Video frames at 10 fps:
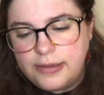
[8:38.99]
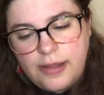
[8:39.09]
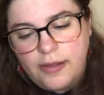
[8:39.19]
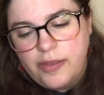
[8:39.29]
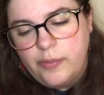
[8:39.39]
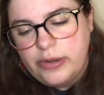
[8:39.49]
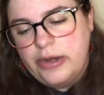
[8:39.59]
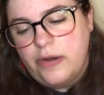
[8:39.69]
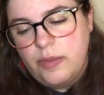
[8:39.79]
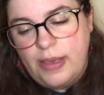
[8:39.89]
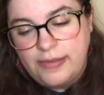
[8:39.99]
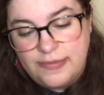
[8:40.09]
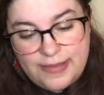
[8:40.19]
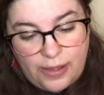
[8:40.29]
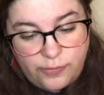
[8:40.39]
Luckily, we're nearing
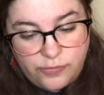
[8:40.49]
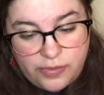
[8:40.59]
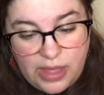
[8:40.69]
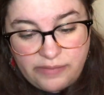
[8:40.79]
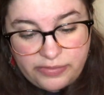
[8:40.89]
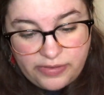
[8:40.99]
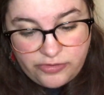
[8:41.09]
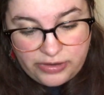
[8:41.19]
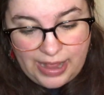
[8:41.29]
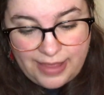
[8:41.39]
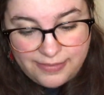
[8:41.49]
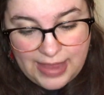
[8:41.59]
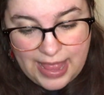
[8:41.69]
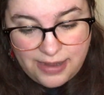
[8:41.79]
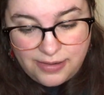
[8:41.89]
Macy's house, so the conversation has
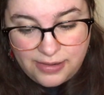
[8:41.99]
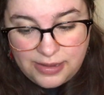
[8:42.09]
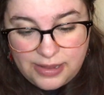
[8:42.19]
to end.